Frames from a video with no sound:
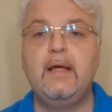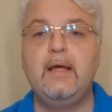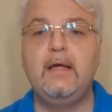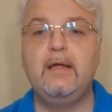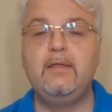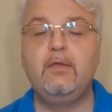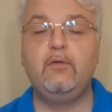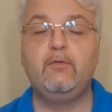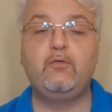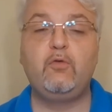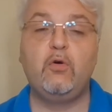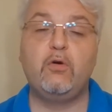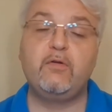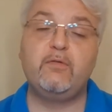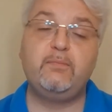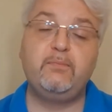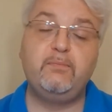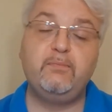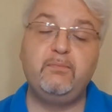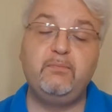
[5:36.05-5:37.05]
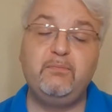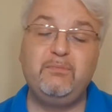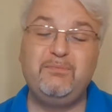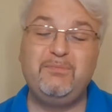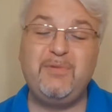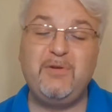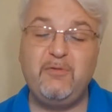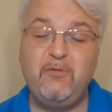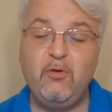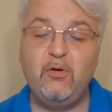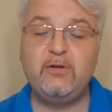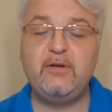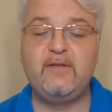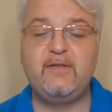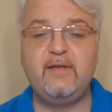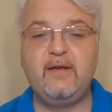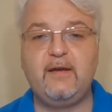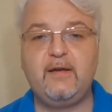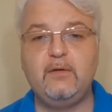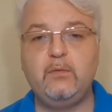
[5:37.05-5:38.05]
And of course, before the
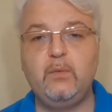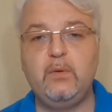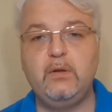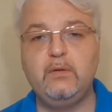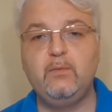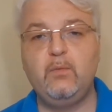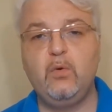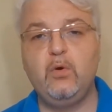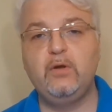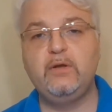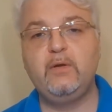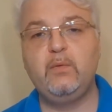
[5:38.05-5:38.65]
Second World War,